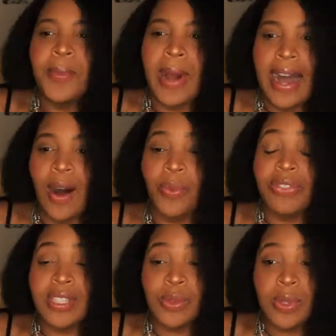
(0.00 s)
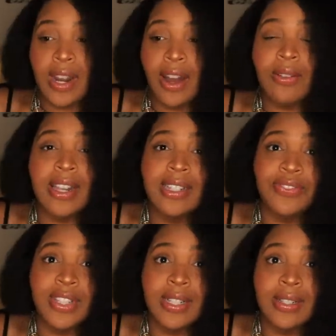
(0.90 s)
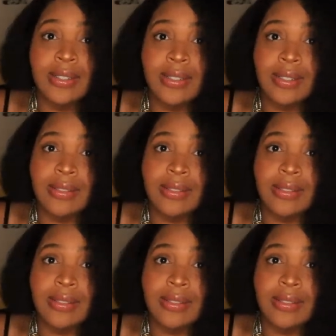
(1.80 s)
Wow, this one already feels